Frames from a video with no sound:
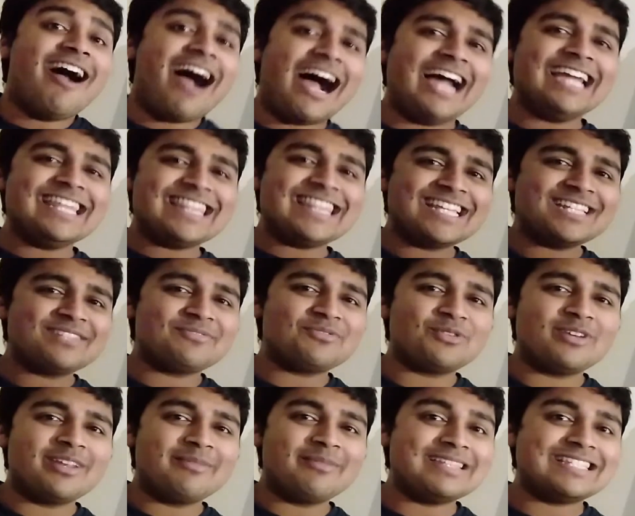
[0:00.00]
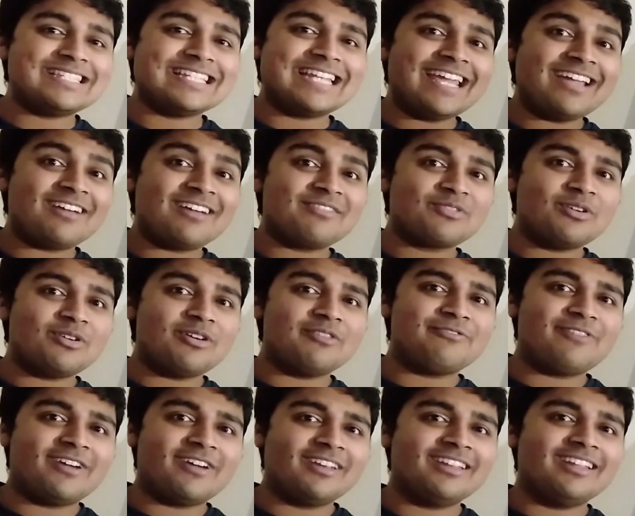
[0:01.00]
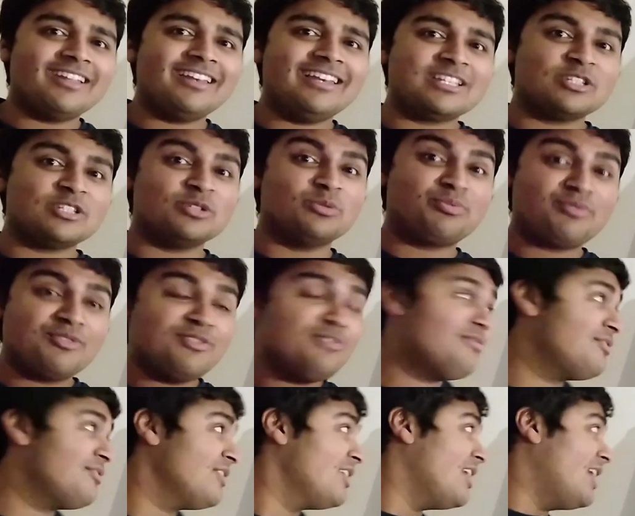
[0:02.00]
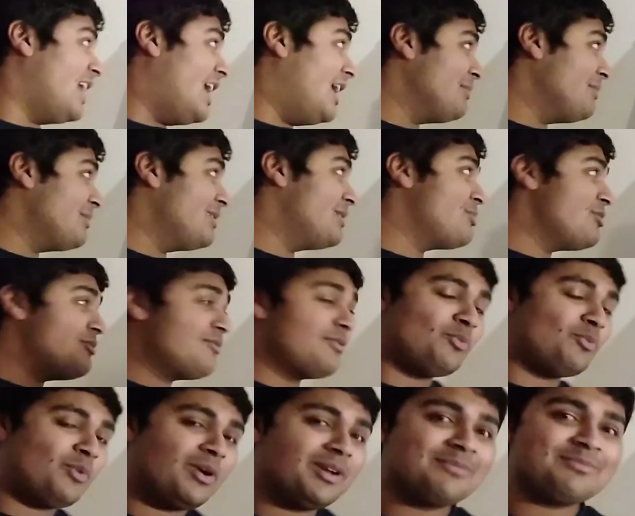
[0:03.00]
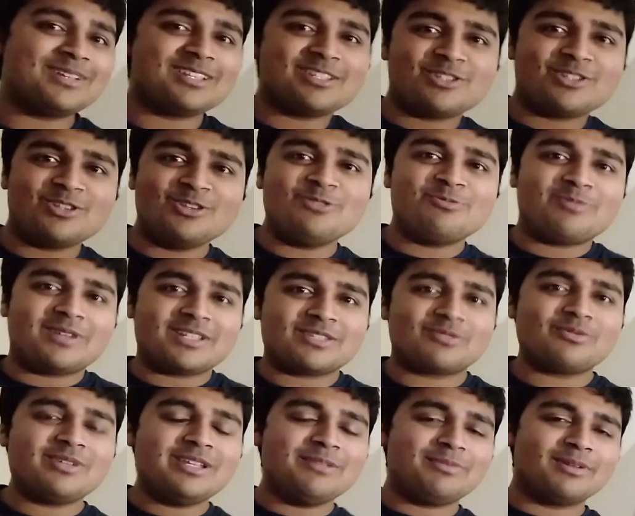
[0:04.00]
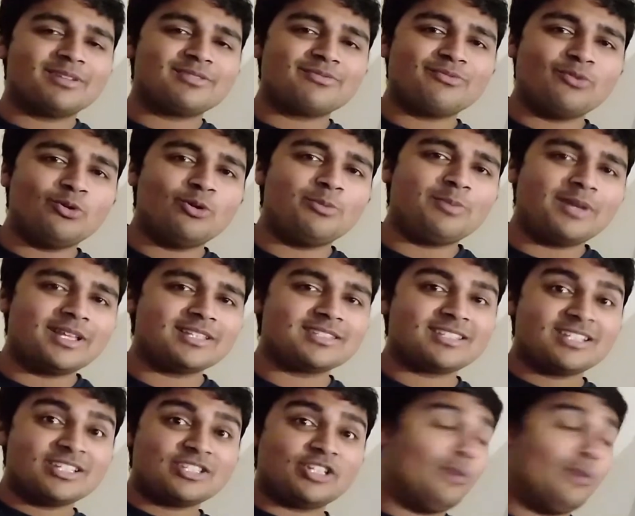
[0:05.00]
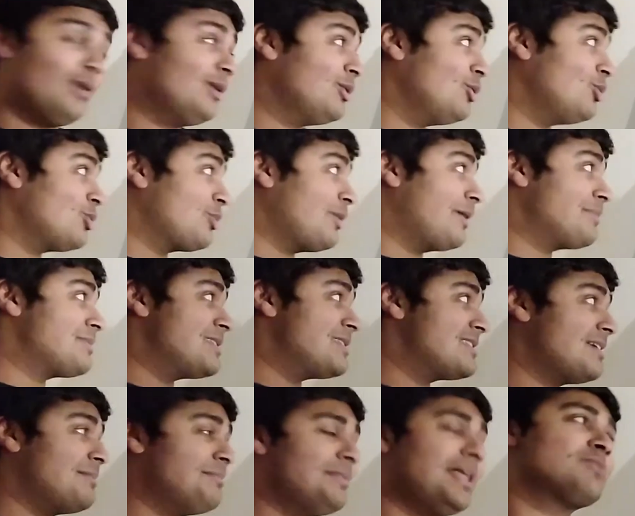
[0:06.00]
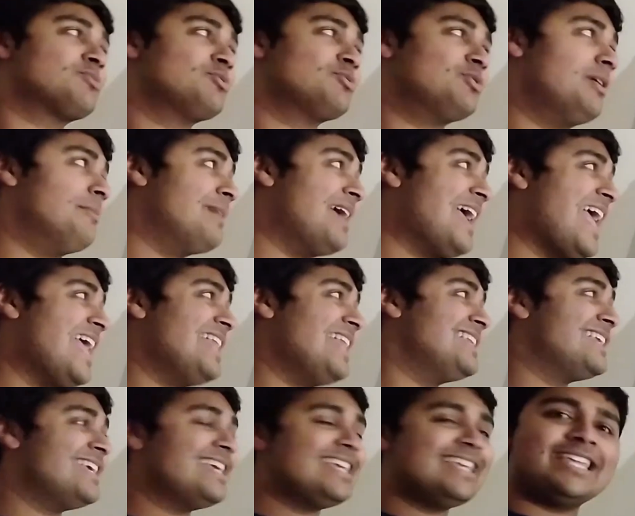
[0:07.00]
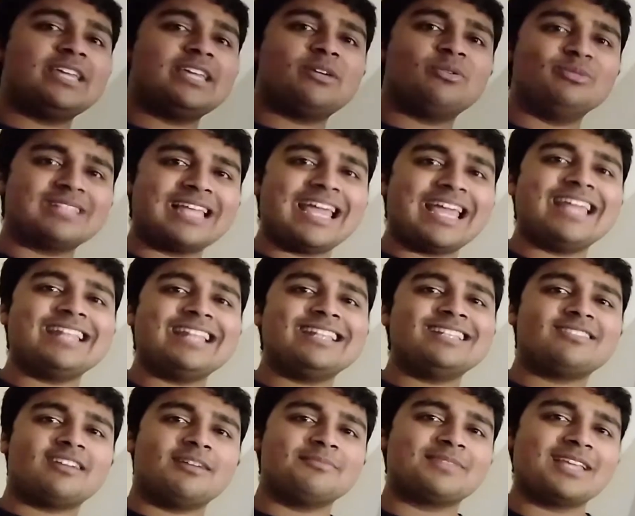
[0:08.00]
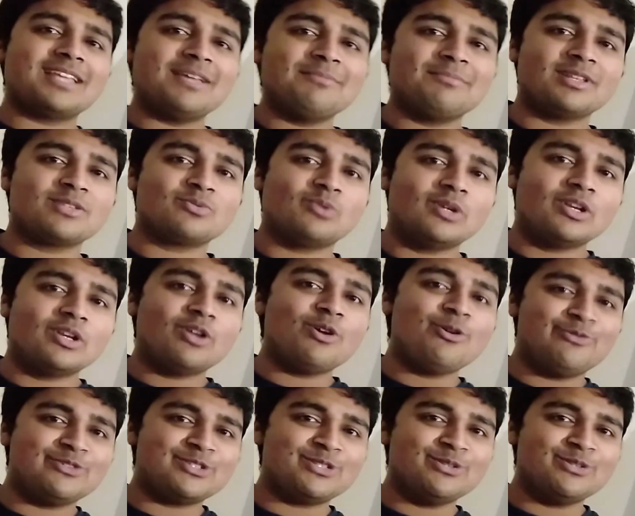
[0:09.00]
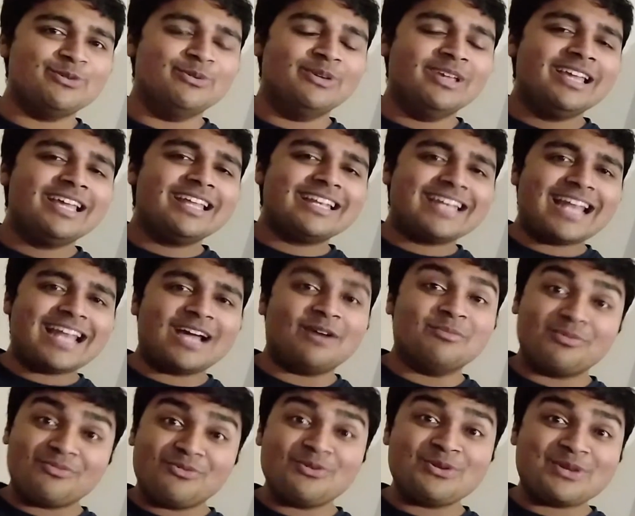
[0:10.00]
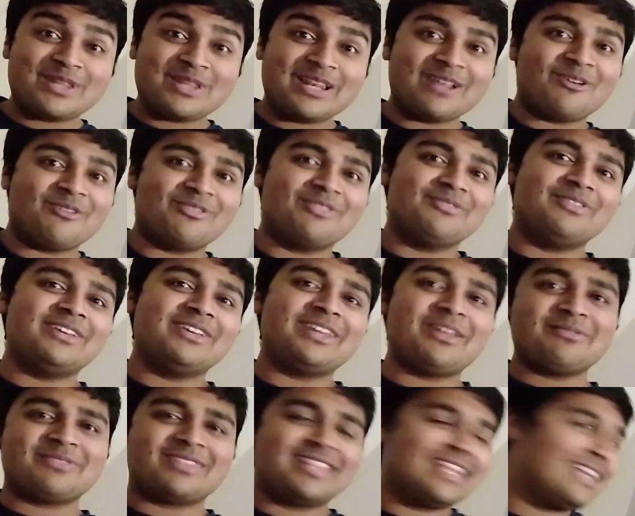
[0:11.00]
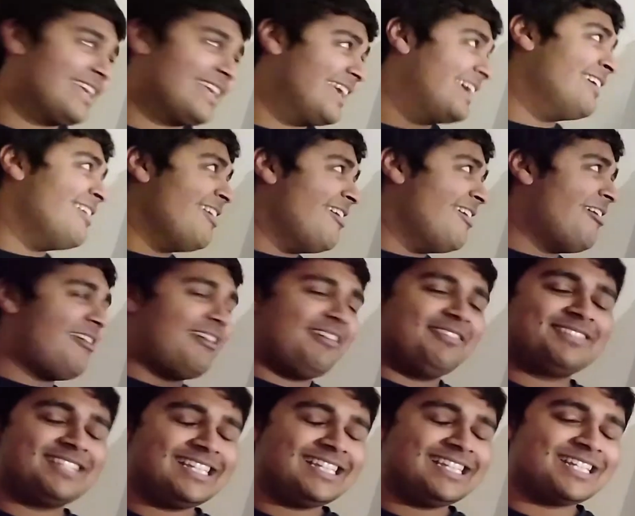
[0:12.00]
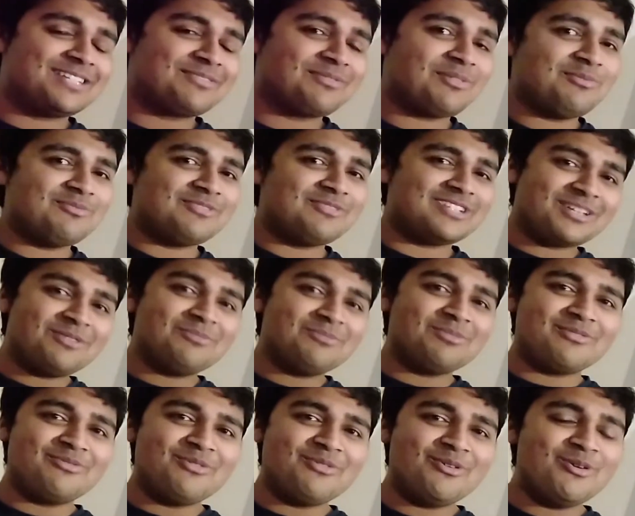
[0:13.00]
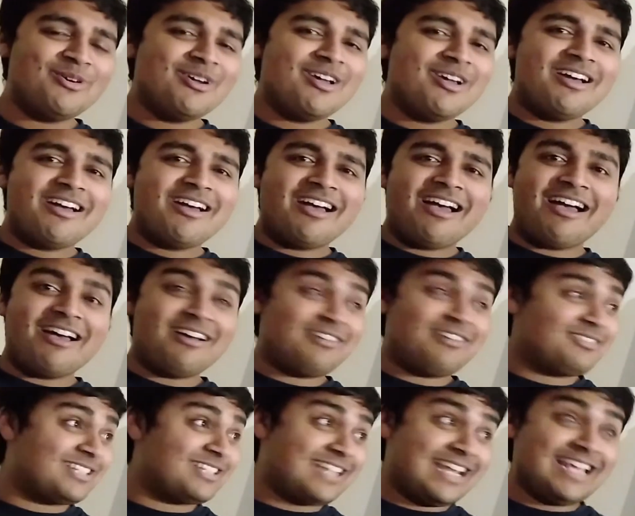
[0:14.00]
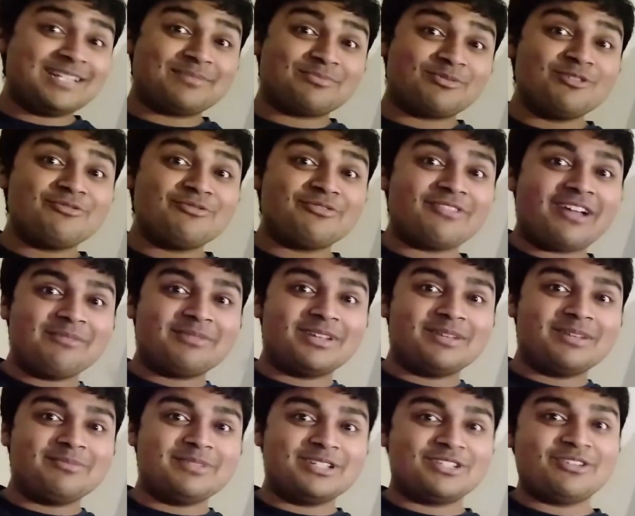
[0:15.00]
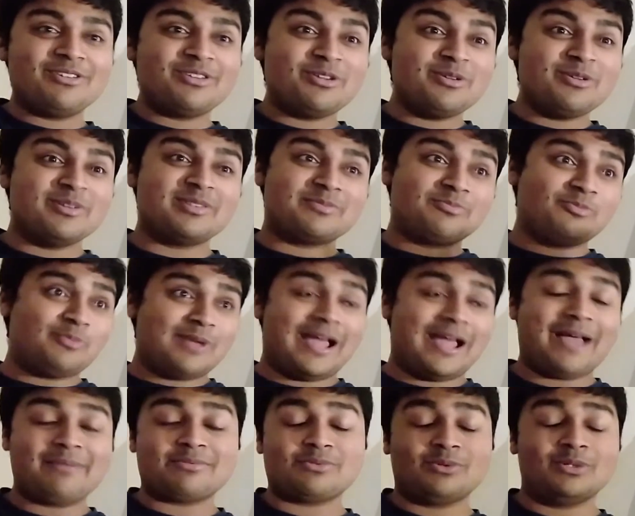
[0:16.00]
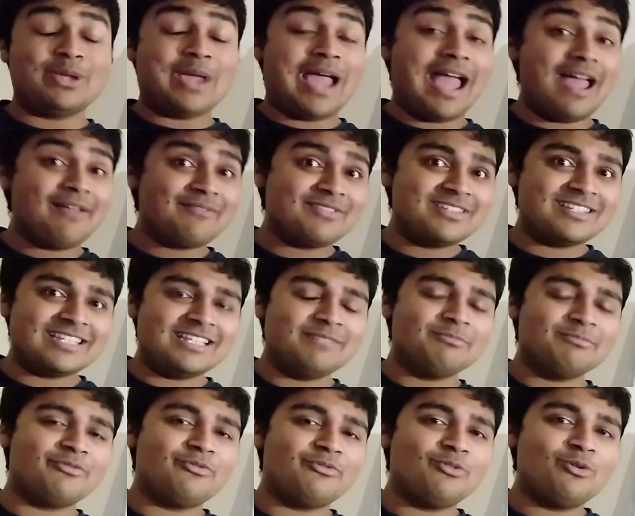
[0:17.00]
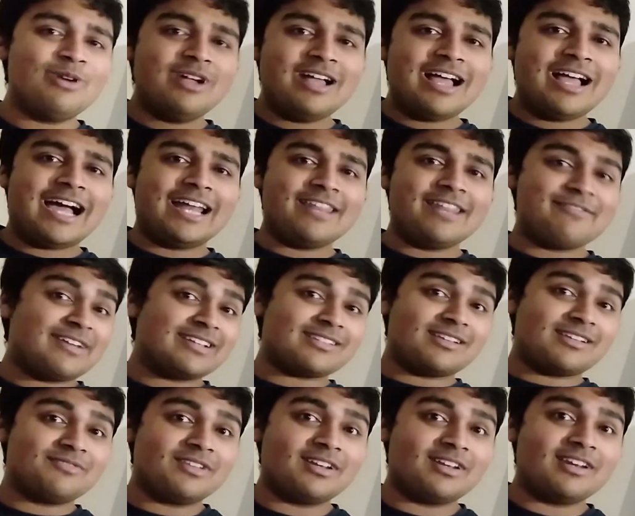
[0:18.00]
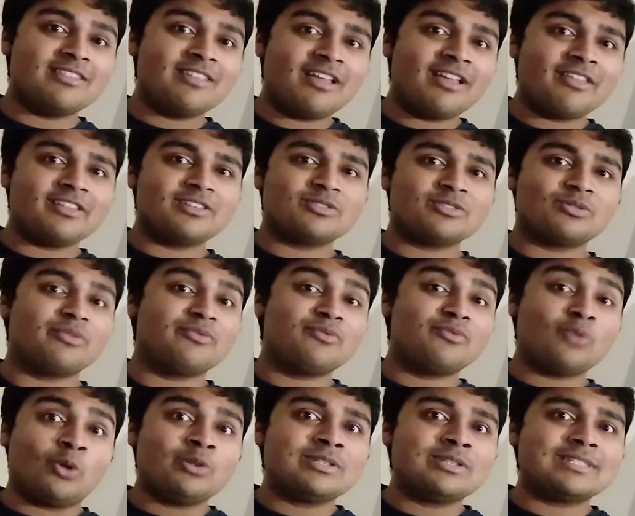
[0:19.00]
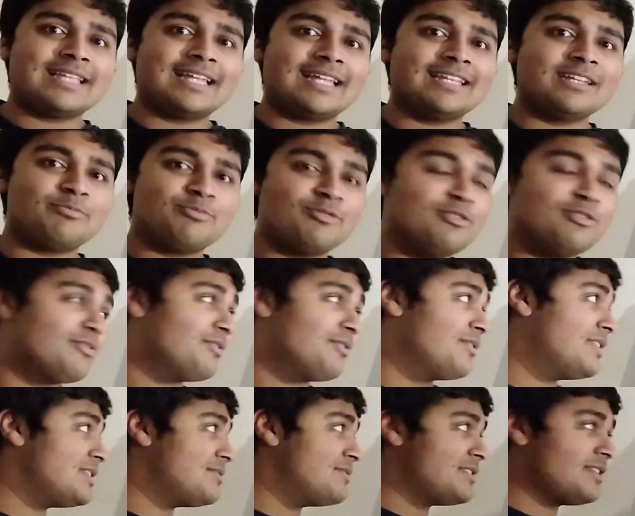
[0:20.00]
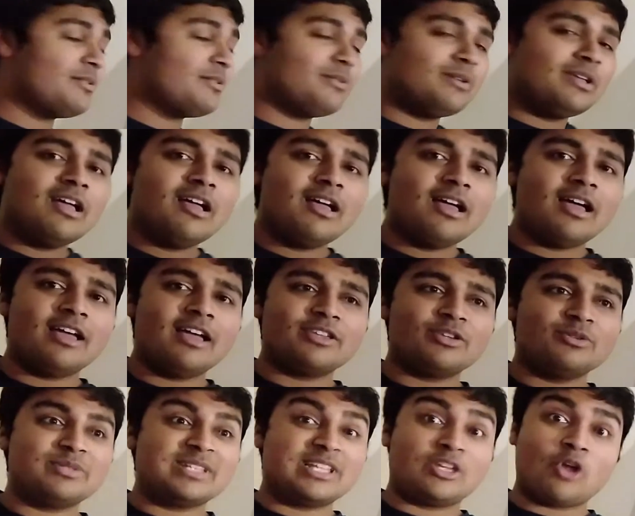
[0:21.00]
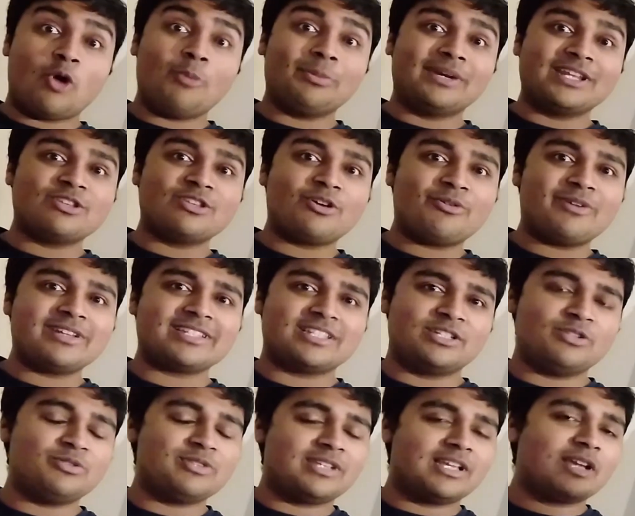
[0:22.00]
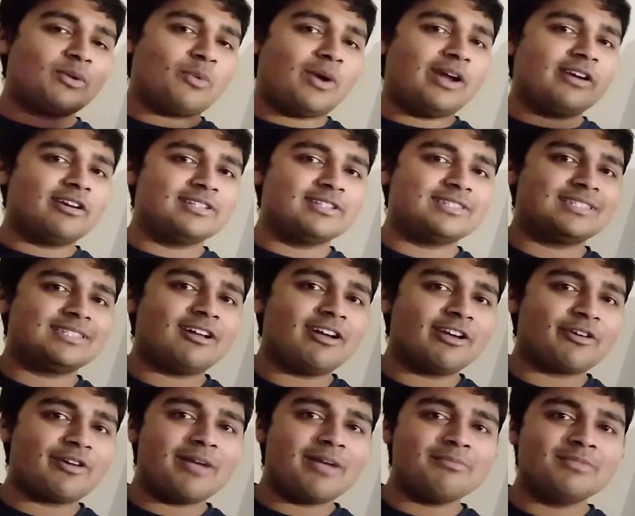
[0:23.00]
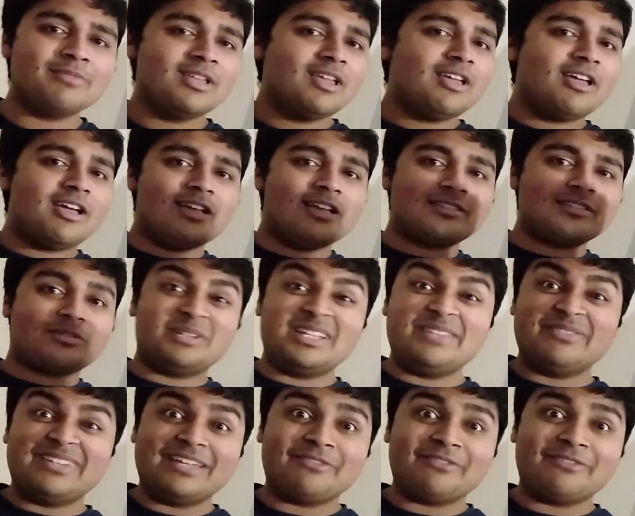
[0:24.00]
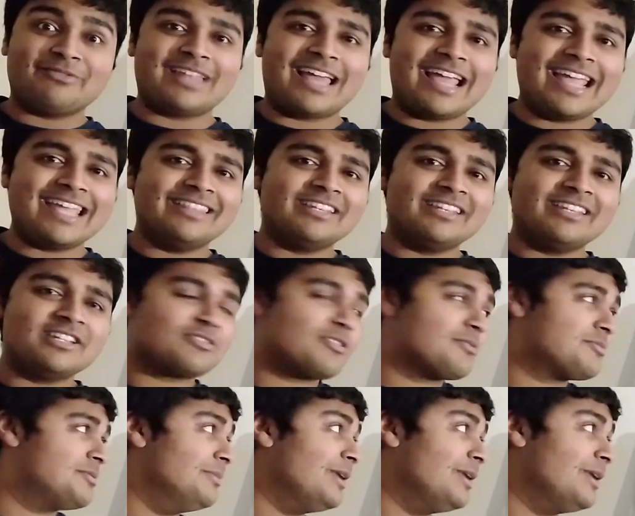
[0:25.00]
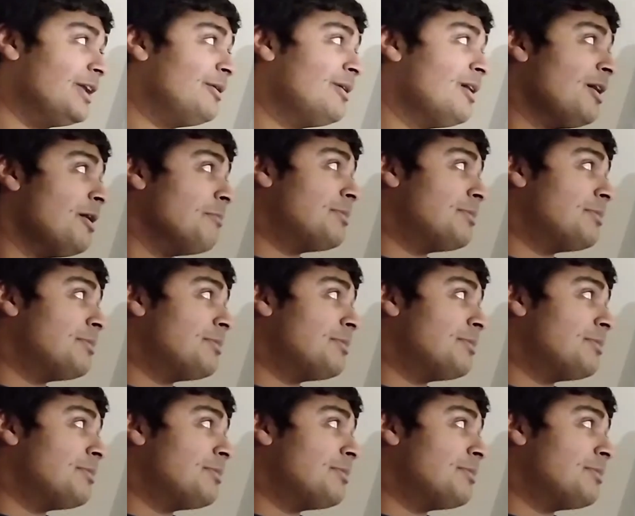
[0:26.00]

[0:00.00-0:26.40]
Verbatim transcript: Hi, thanks for joining me today. I've got a fun little proof. I'm going to prove that 1 plus 2 plus 3 plus 4 plus so on, all the way up to some natural number n equals n times n plus 1 over 2. Now, before you click off the video thinking, oh, I've seen this result before, uh, today's proof I'm going to be showing you is perhaps one you haven't seen before, and in fact I've done another sort of non-standard proof of this result uh, using combinatorics and using quite a nice diagram, uh, so I'll leave a link for that in the description below.